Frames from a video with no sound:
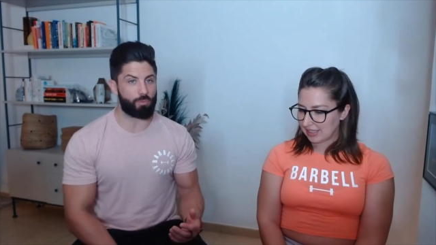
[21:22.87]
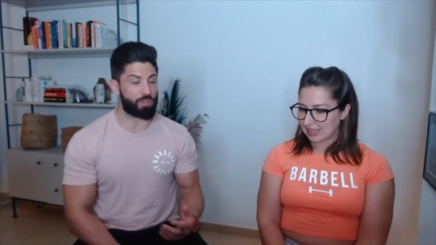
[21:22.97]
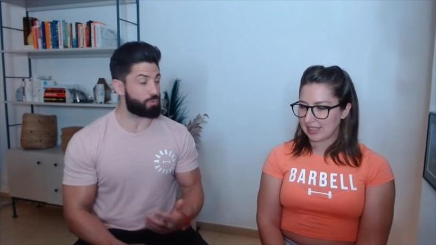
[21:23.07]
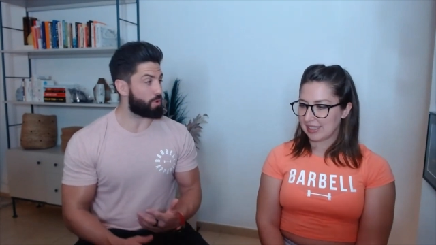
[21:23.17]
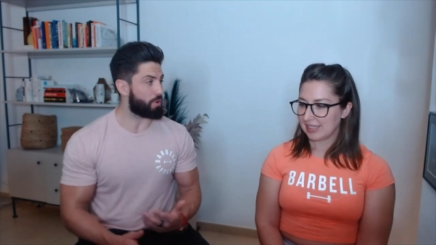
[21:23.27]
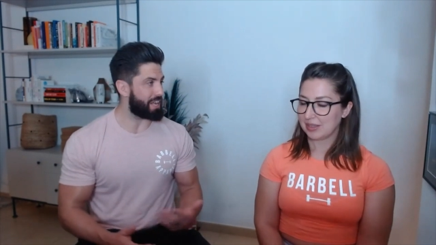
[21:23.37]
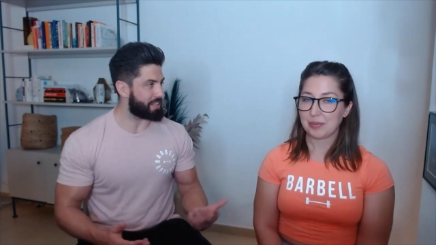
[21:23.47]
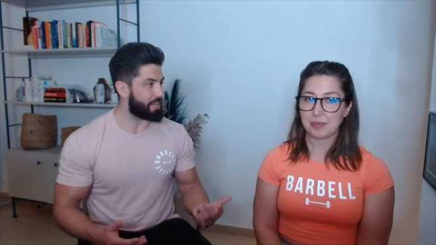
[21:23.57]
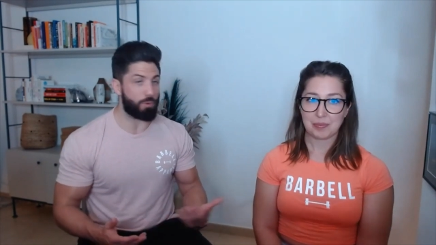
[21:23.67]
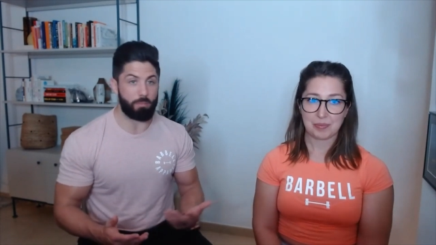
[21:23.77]
Speaker 1: because we're,
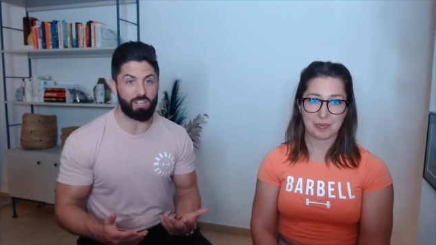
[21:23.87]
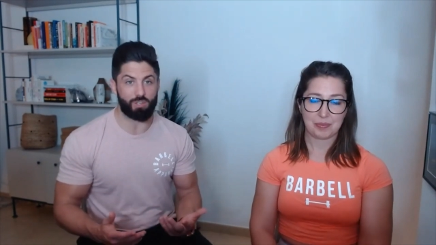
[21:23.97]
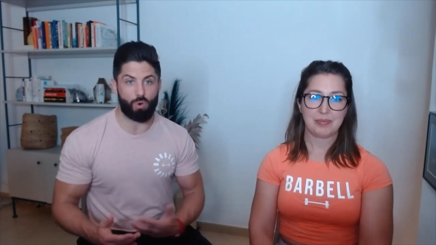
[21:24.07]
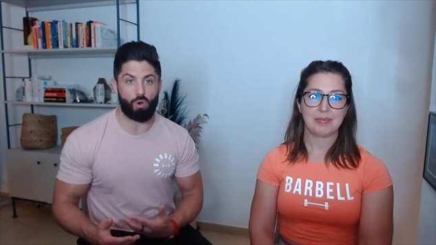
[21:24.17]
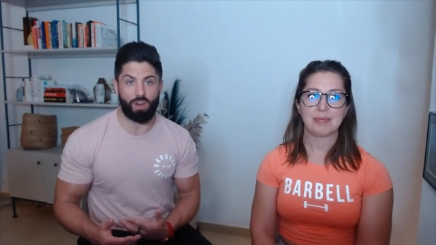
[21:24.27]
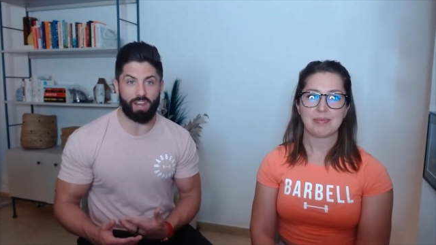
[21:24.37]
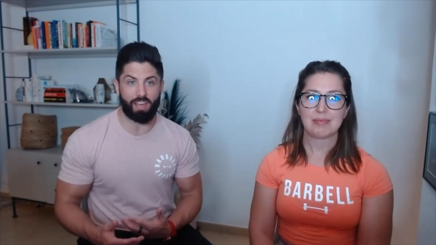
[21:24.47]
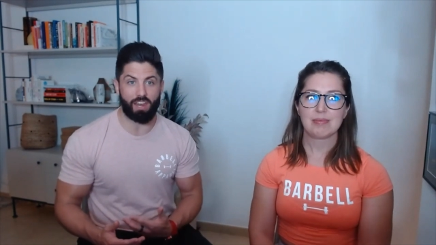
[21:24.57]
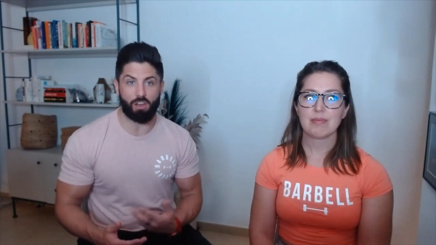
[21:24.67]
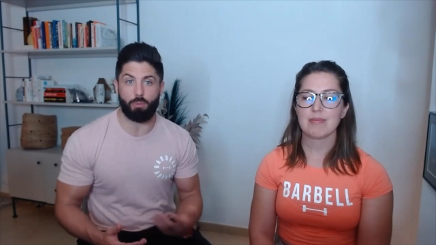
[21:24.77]
like we mentioned, we're already
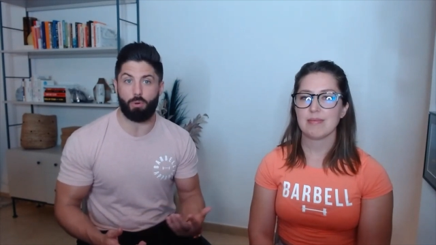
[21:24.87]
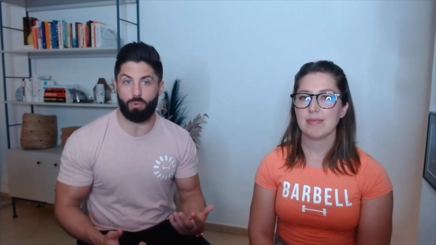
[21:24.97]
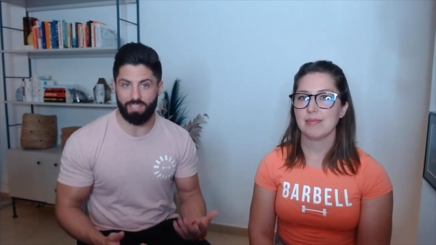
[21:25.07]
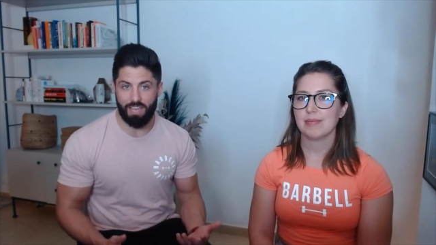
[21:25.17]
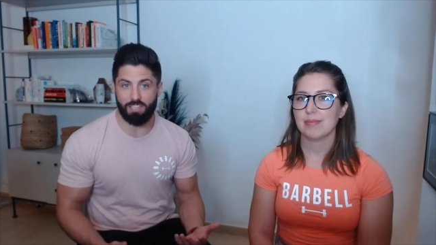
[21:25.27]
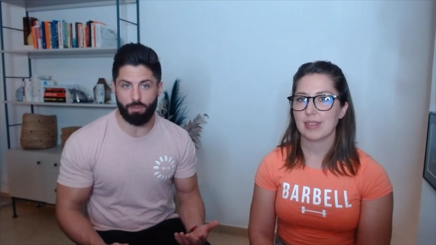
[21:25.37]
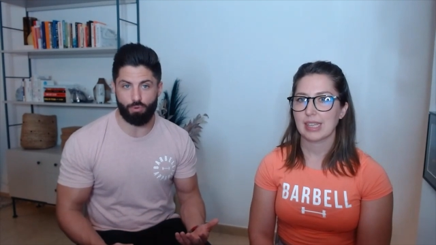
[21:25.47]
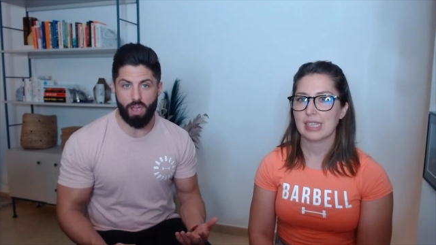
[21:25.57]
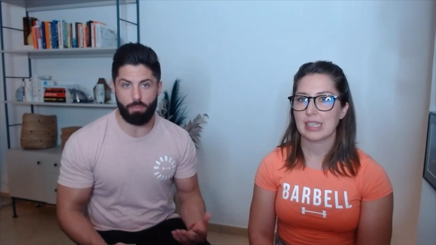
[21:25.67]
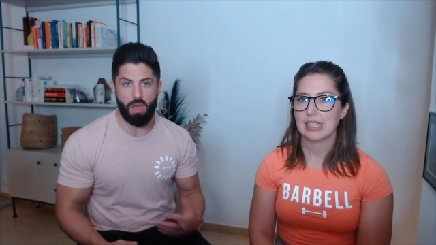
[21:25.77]
kind of a couple of weeks into
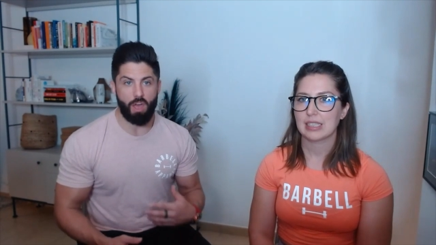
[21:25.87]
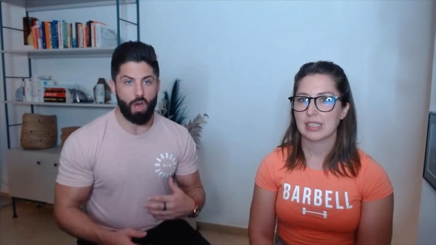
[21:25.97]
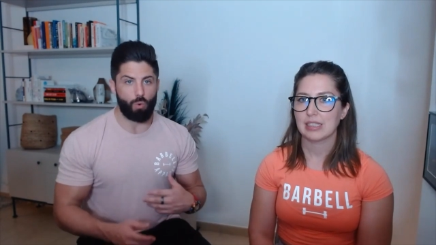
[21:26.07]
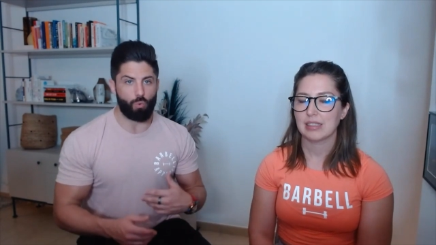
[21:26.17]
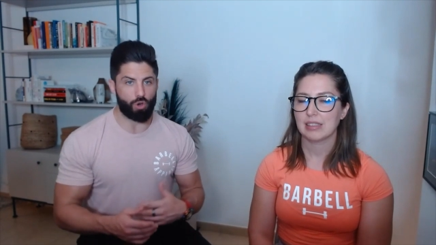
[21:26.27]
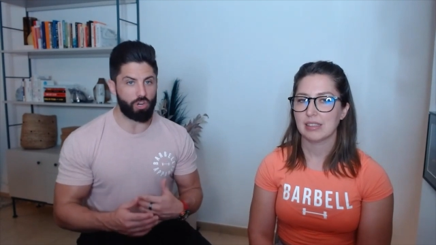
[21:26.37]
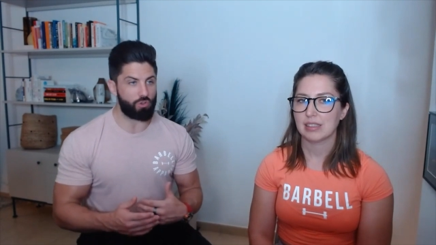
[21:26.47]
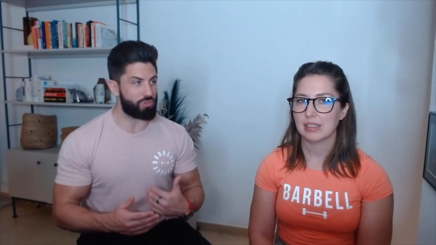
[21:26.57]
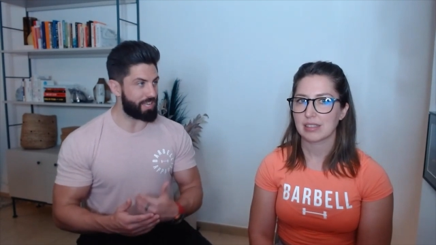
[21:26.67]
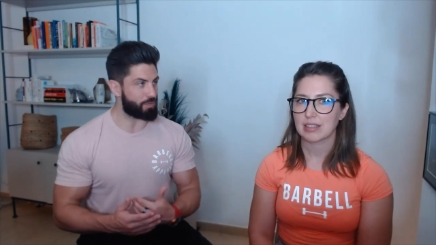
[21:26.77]
prep. We're going to
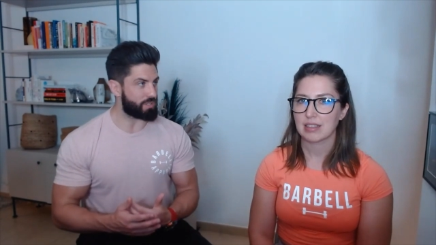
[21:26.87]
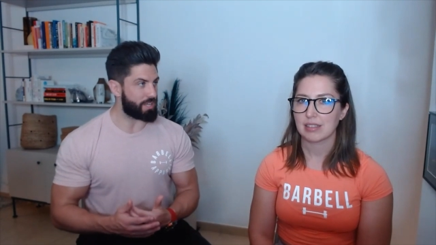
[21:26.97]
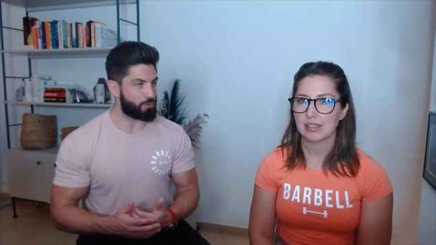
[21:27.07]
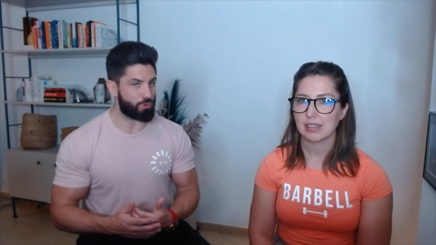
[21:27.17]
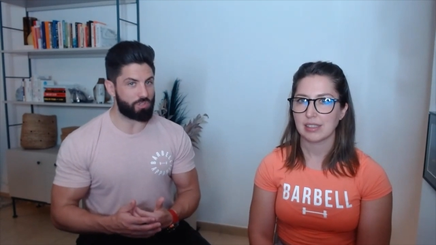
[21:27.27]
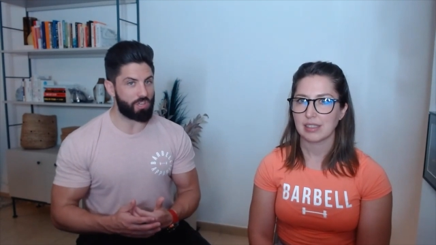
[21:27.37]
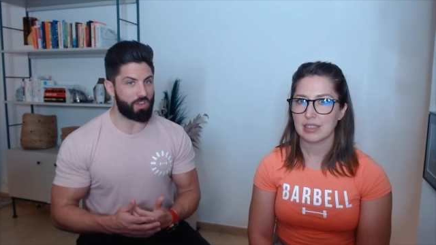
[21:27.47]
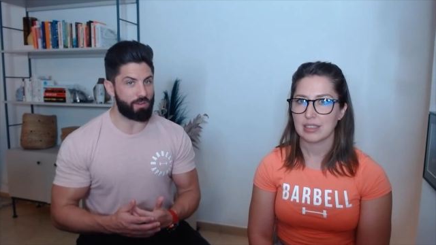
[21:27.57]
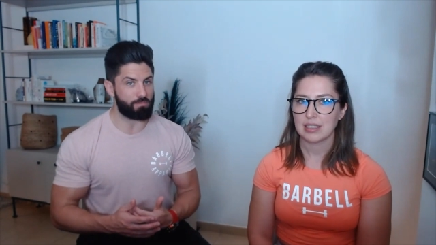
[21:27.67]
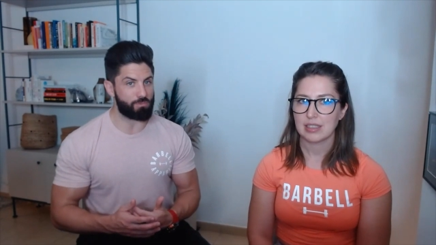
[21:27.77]
use next week's episode
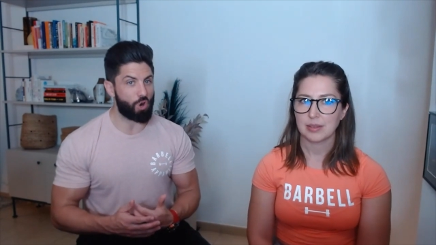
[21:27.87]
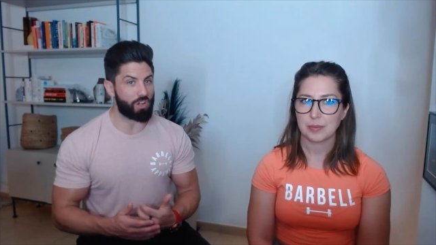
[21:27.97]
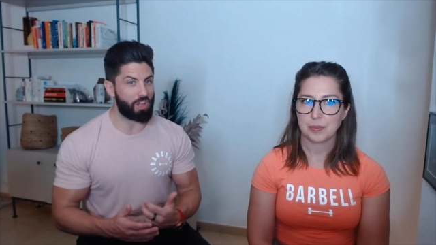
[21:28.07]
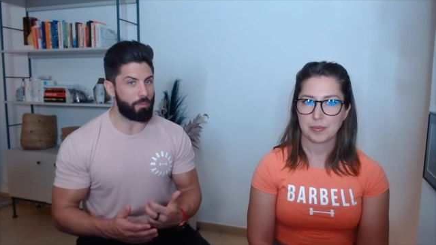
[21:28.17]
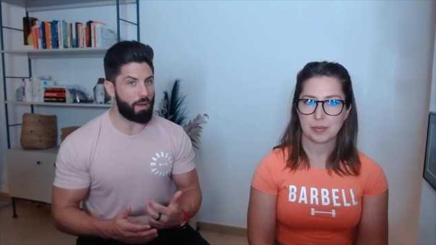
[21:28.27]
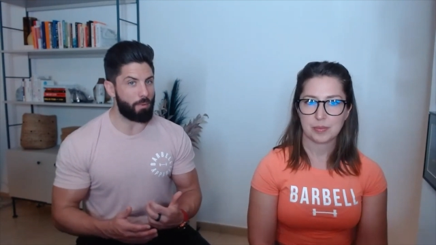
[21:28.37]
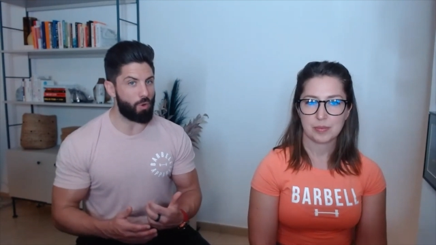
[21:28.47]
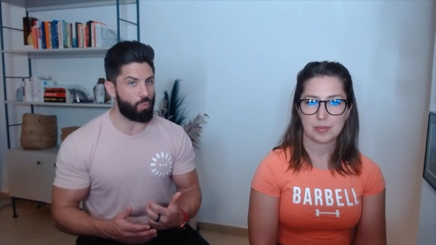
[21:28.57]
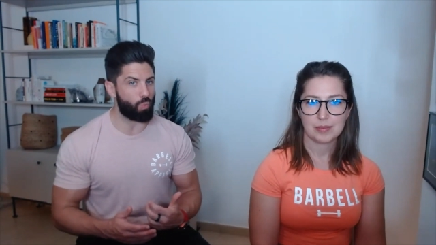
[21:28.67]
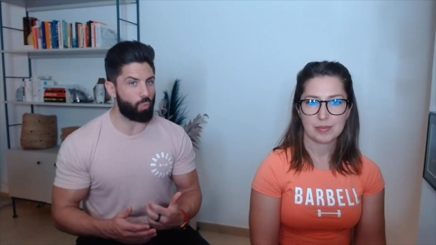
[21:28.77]
to talk a little bit
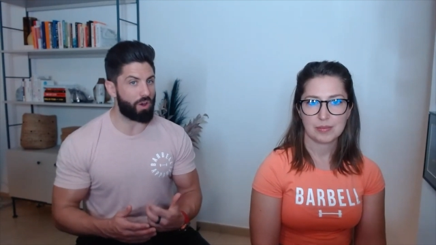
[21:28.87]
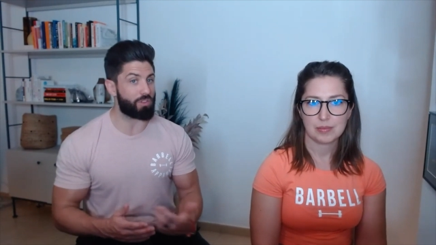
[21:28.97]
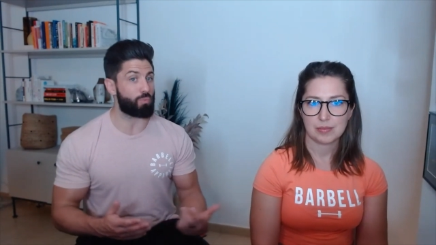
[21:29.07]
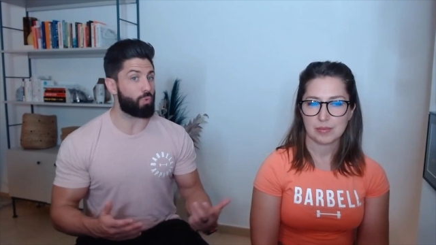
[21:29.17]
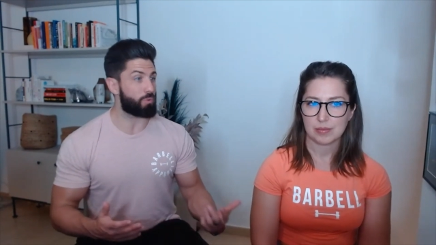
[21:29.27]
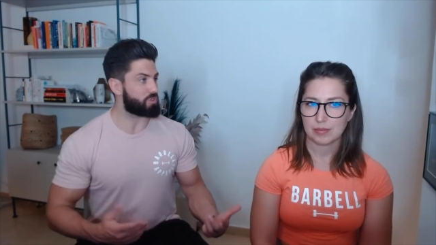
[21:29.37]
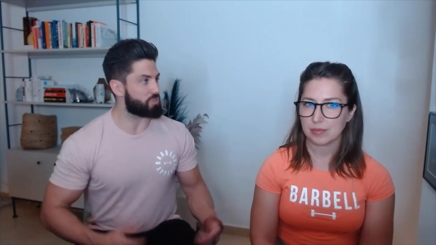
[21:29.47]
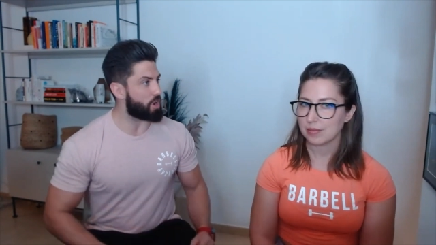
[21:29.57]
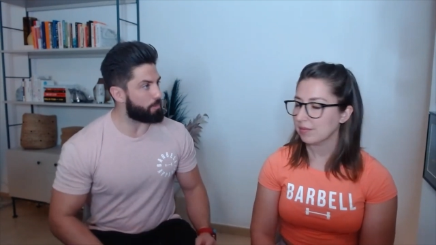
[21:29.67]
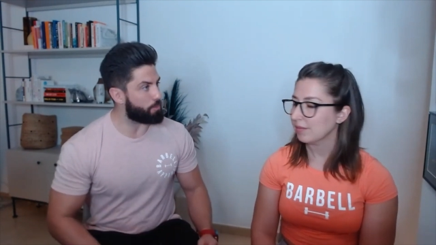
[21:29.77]
about where where was our
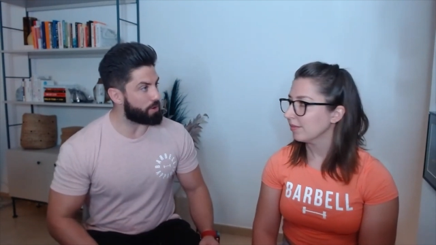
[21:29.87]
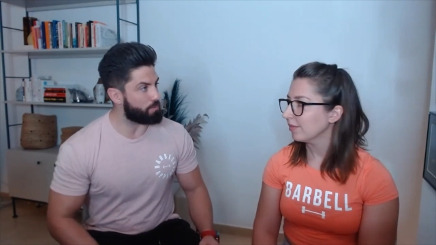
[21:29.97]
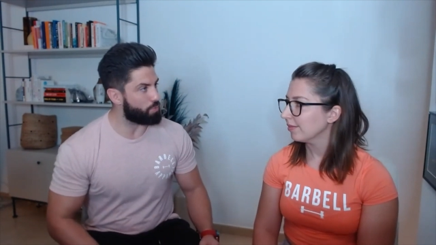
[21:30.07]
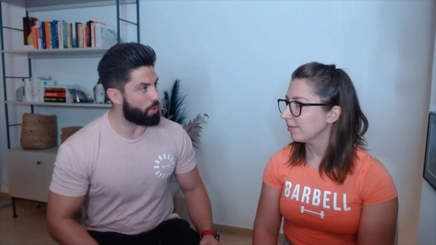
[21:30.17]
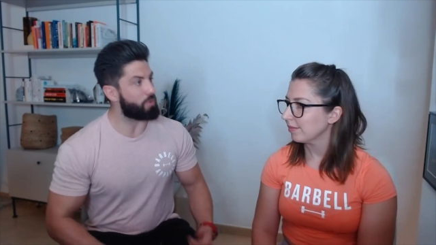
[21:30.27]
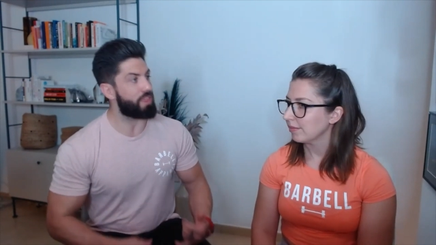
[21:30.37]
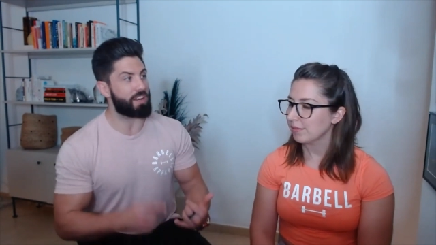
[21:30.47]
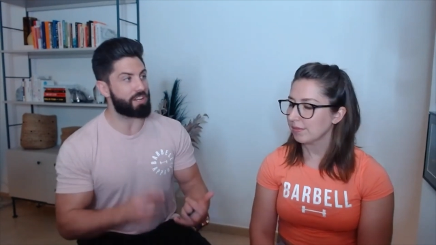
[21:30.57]
starting point, what were the